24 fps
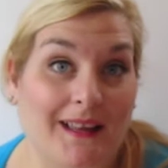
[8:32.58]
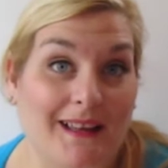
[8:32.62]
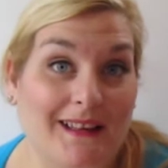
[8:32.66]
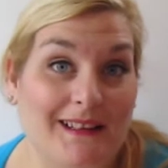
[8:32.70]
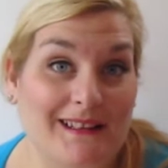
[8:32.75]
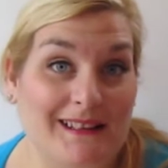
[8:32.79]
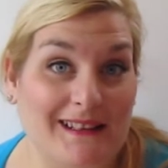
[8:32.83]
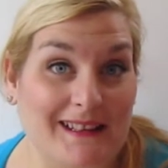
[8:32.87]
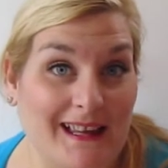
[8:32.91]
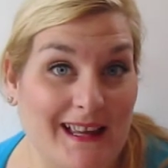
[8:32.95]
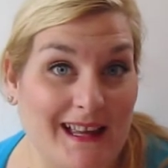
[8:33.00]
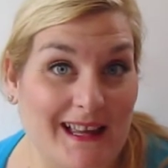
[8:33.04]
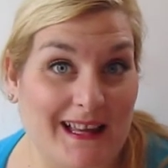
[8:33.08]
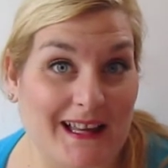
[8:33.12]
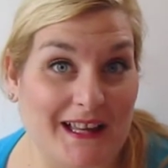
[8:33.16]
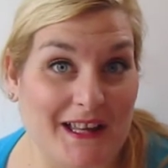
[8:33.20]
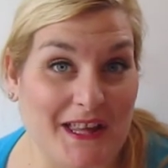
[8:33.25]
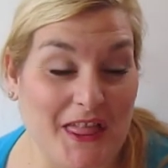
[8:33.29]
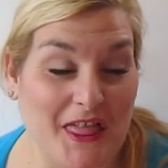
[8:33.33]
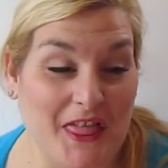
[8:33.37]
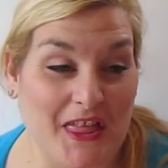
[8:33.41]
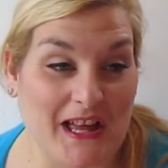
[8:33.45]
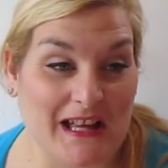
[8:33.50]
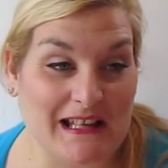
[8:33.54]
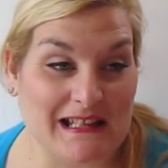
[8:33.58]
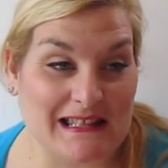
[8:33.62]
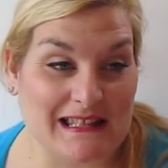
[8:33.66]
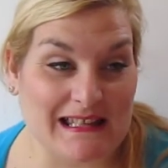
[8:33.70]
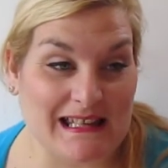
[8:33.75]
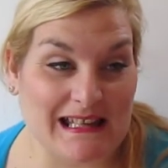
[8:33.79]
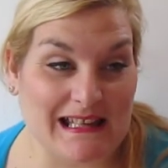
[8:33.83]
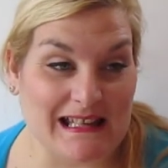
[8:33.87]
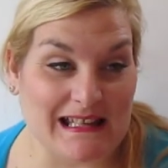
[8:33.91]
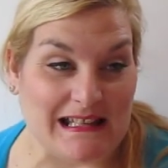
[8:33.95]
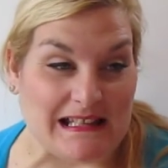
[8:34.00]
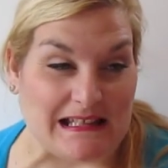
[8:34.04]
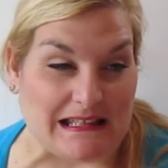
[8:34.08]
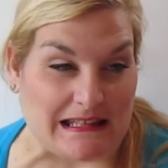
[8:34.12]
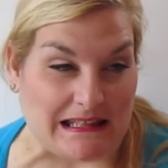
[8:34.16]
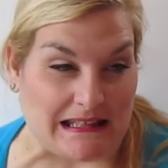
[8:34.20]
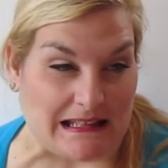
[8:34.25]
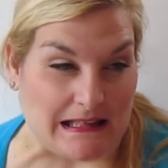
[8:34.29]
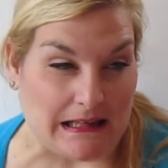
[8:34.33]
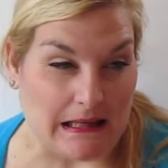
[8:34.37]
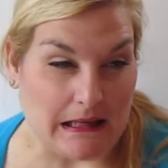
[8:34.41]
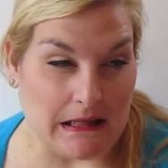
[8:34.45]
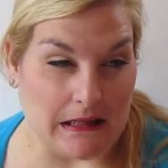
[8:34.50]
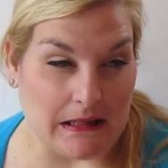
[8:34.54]
So yeah, that's it.
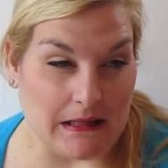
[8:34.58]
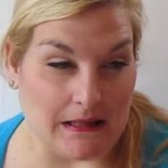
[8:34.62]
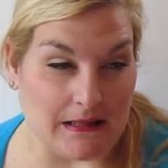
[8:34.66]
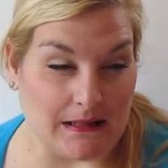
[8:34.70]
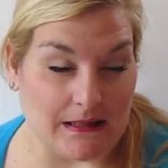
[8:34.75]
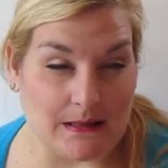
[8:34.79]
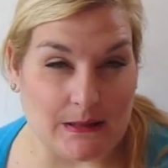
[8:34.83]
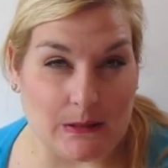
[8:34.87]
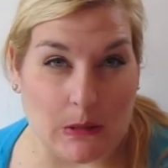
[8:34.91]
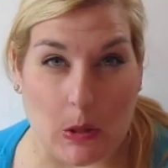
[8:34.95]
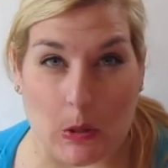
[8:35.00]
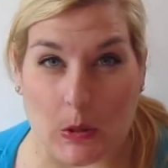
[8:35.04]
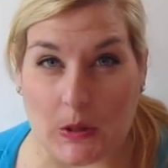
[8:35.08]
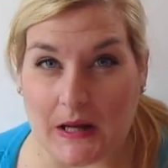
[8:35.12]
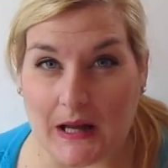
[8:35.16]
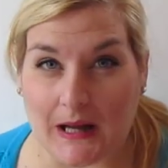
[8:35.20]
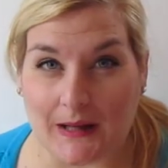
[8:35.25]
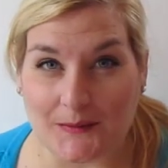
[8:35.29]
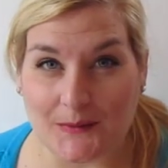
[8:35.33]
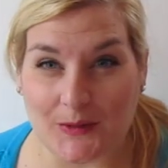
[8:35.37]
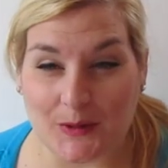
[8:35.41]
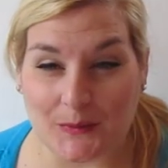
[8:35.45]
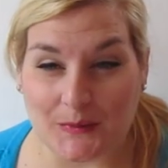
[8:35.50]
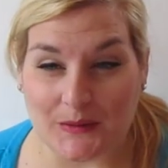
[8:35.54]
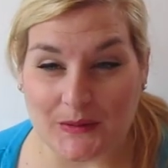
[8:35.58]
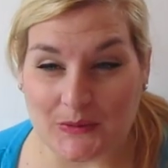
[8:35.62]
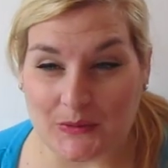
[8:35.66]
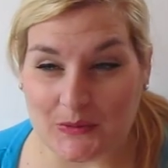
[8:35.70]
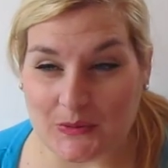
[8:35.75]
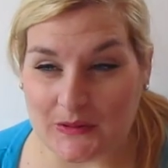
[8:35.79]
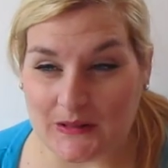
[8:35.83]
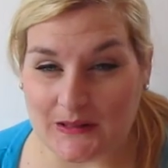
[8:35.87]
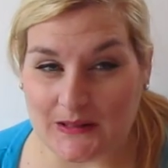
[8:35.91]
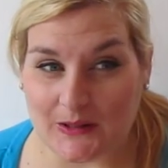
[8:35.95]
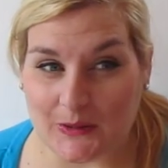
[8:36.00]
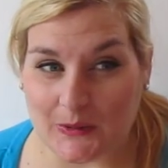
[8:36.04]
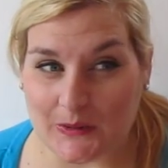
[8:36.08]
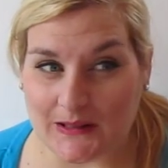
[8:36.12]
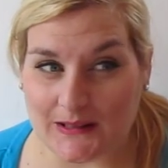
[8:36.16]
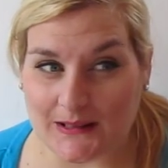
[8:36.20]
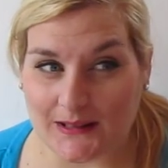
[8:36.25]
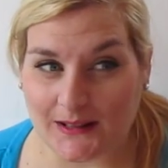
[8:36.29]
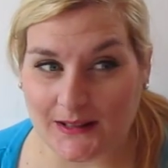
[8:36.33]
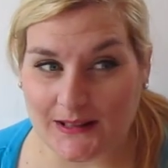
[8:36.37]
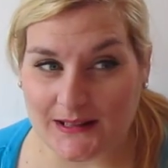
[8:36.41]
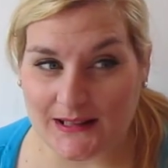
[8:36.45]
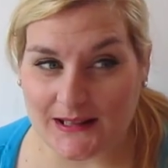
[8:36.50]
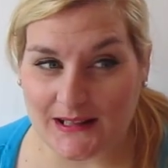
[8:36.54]
Uh, sorry I've not been all too
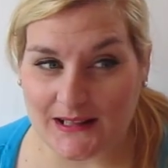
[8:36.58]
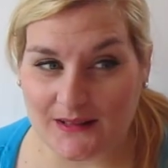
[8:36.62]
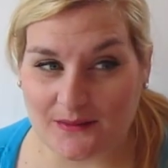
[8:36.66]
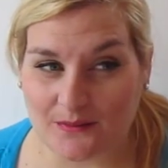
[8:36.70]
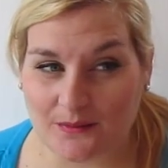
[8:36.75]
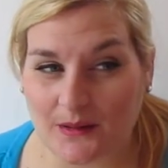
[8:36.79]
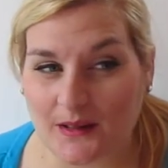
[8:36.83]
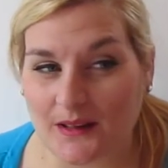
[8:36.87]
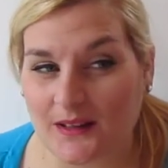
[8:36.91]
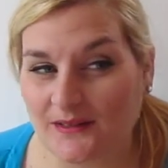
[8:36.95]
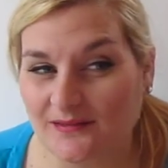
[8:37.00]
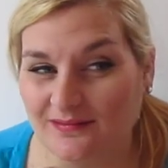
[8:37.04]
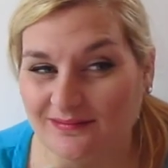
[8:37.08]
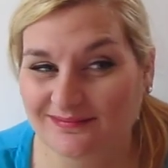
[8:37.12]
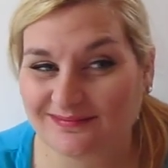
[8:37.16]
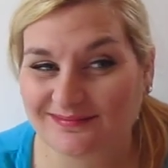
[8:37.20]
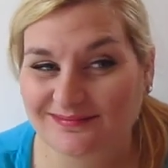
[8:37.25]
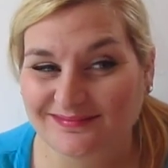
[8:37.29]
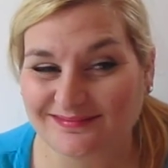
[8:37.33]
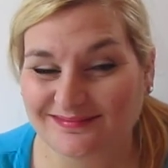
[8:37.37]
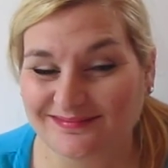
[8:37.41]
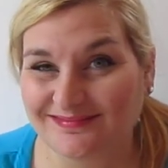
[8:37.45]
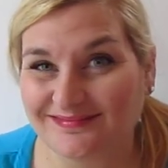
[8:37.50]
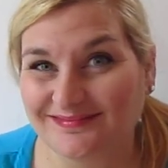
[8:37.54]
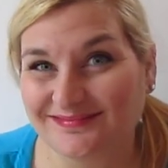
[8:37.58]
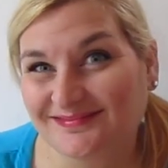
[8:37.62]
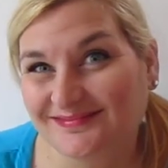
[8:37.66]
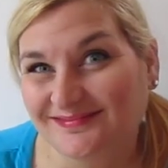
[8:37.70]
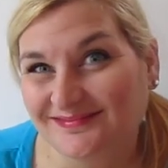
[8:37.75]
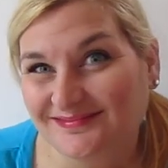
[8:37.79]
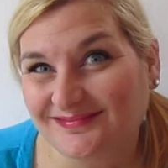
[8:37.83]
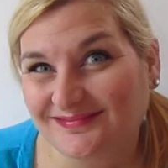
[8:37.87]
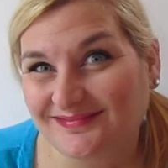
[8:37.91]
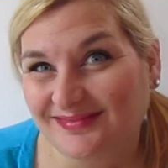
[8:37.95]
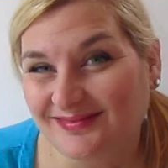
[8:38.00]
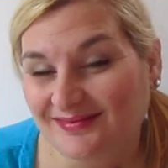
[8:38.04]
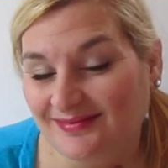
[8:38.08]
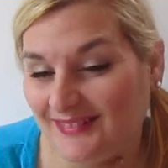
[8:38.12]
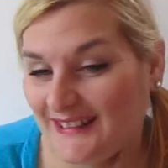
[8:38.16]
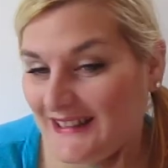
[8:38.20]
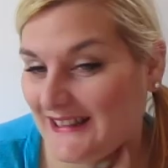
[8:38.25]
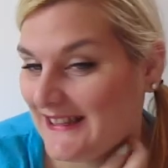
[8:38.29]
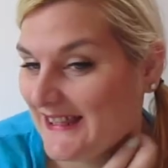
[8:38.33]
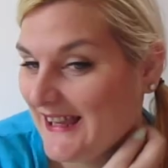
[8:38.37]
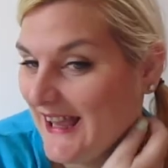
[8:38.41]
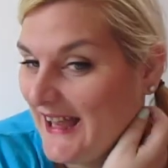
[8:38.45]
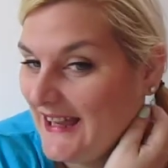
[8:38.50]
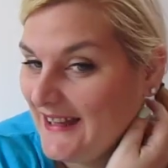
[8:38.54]
excited, but mm, I
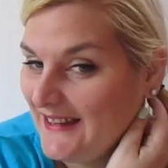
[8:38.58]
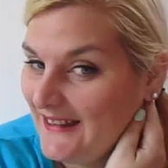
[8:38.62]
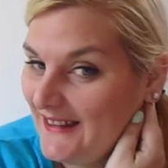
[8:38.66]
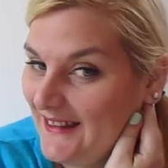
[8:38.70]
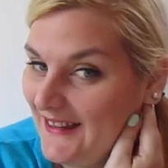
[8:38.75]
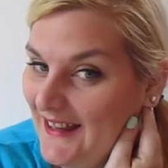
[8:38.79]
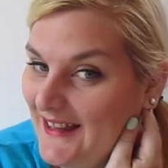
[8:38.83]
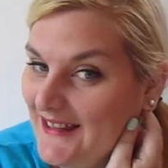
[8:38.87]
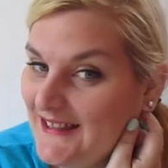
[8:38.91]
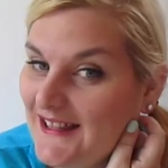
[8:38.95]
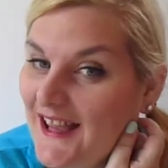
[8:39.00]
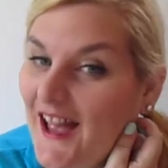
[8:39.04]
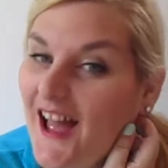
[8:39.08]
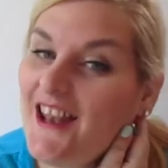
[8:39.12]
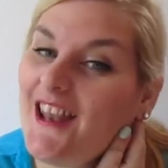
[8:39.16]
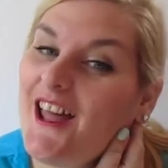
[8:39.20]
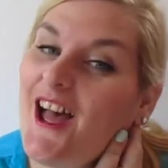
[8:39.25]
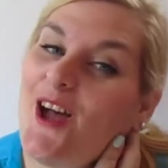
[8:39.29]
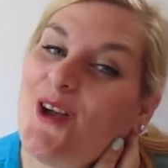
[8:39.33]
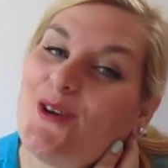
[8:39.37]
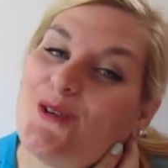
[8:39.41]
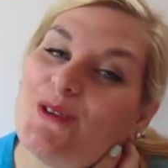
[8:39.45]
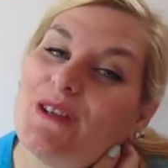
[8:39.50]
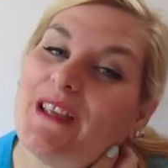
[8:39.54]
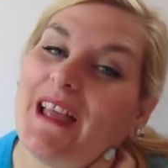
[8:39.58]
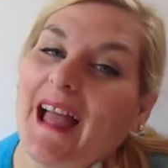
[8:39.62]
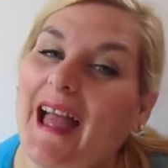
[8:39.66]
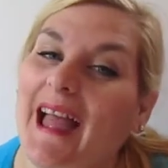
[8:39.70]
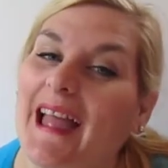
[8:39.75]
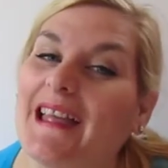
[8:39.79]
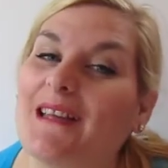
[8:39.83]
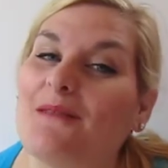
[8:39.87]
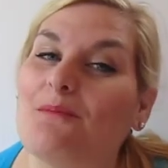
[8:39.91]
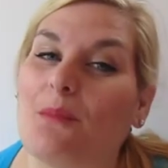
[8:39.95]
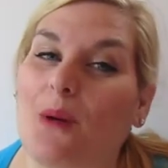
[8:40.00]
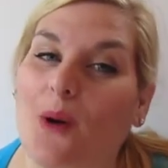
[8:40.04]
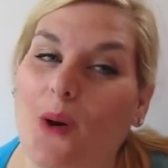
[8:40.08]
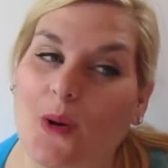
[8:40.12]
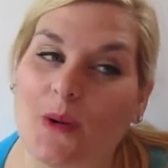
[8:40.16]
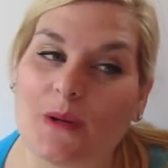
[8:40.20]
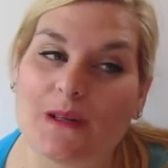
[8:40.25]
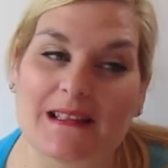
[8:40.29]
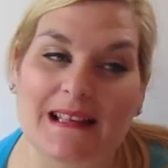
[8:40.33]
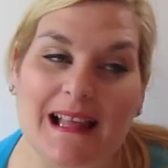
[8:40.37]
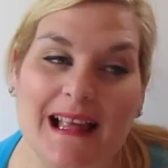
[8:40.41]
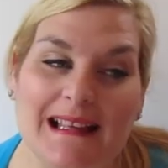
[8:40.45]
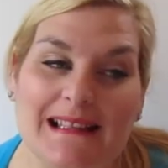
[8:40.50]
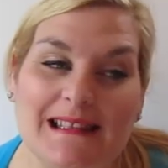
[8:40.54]
say, it's an okay
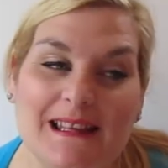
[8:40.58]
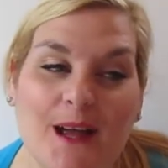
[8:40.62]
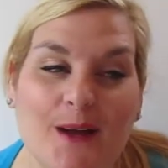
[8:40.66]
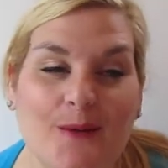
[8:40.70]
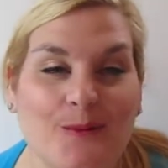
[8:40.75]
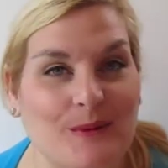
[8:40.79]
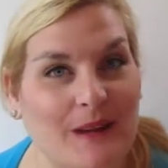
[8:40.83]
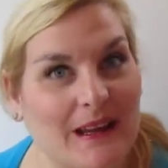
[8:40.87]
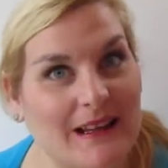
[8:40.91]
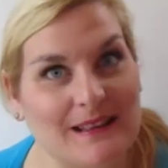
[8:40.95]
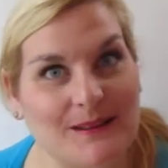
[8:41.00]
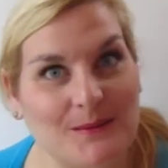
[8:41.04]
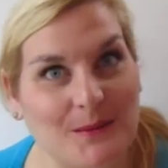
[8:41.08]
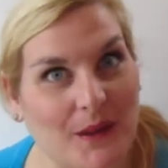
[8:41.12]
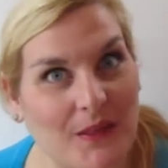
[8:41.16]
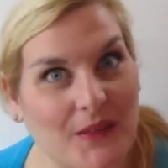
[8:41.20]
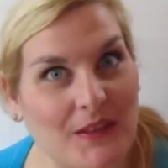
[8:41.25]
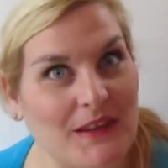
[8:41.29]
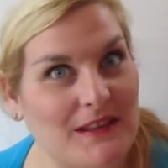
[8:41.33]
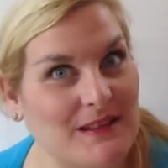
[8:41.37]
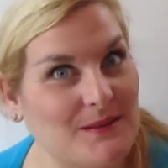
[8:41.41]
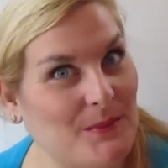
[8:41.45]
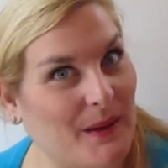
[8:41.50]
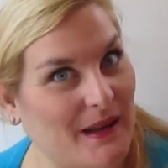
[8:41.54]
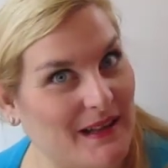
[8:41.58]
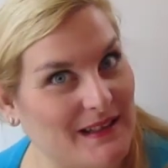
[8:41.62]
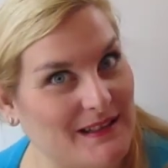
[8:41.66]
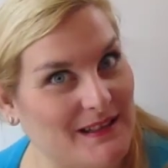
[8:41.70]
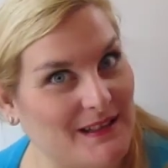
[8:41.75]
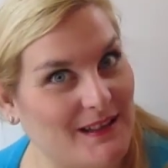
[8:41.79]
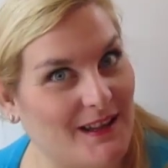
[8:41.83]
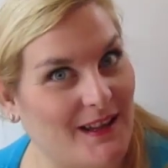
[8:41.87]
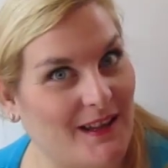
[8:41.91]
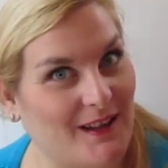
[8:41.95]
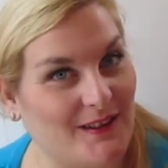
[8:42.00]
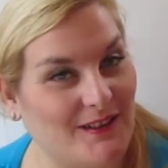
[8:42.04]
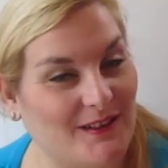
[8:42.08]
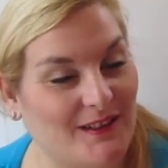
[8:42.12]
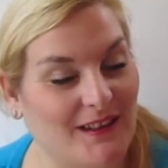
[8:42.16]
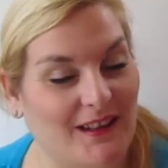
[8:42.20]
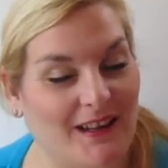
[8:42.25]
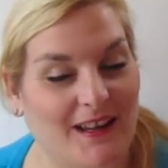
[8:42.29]
box. Let's hope next month is better though.